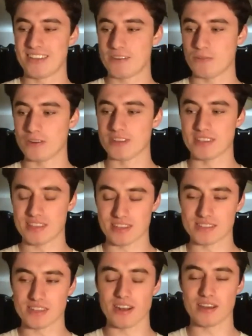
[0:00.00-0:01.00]
one of the
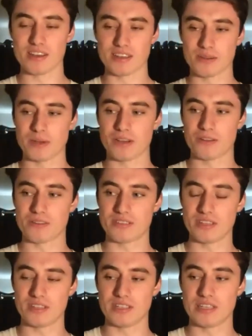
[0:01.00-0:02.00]
things I like about
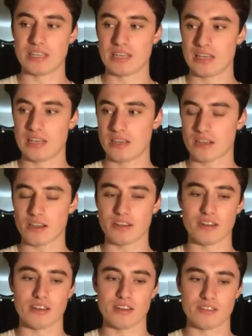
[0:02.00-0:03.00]
the
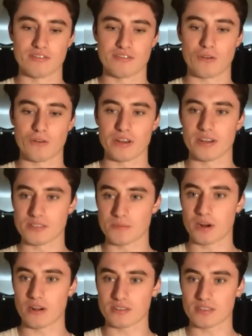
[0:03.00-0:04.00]
kind of four years of
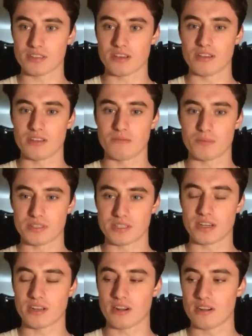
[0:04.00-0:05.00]
product design,
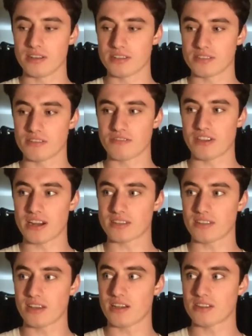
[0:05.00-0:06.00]
particularly, is the fact
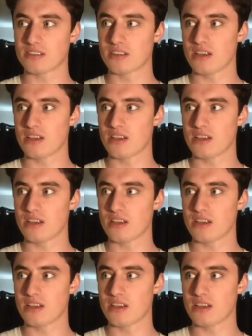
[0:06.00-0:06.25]
that